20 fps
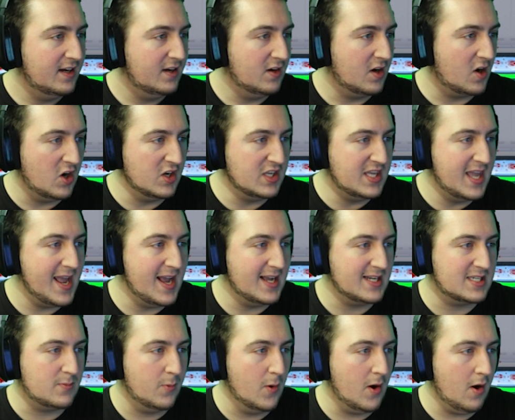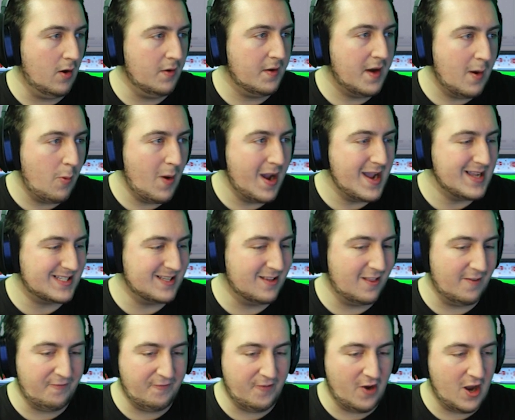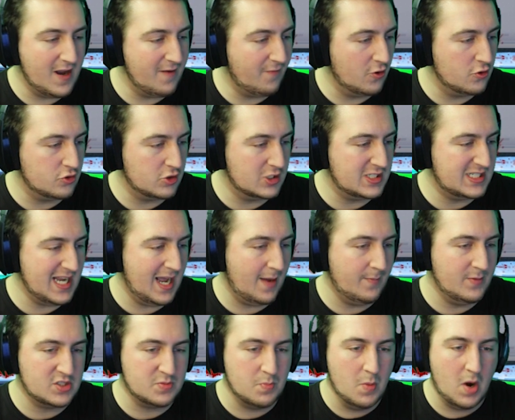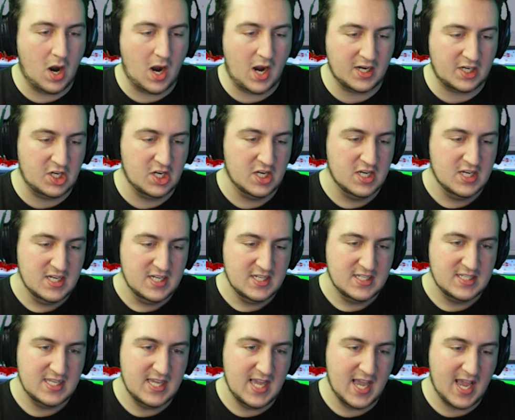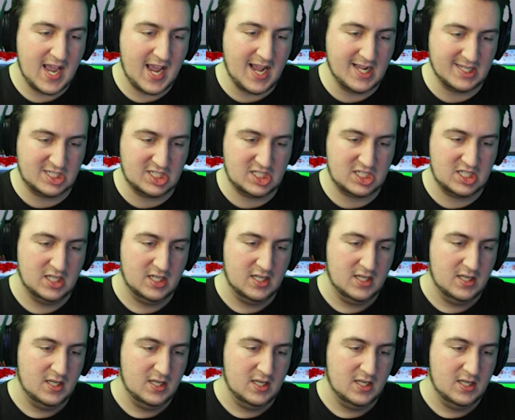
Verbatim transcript: Oh, yes, we're on our way to the 500 damage mark. Yes.